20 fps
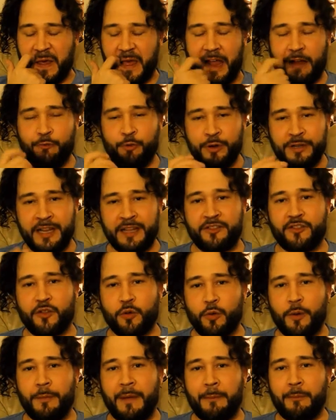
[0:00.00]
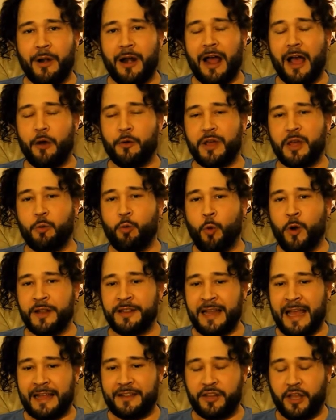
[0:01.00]
Everyone needs to remember how he
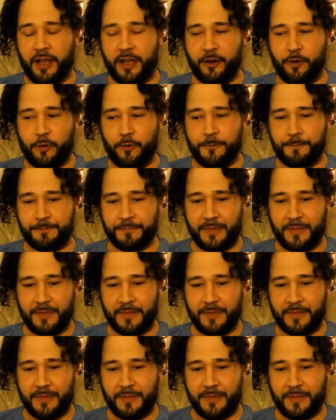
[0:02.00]
won that title.